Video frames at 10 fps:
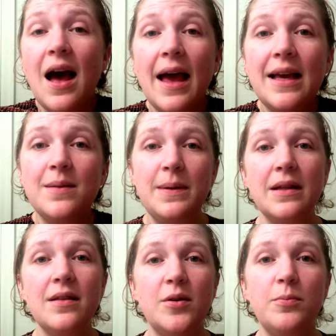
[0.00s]
I can be a
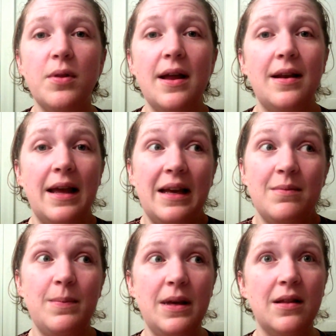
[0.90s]
little blunt and I
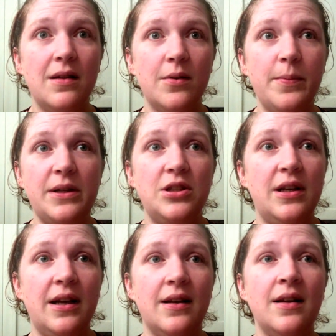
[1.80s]
can be a little
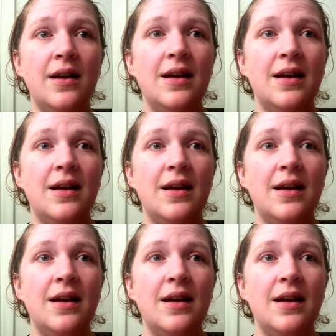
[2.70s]
bitchy, and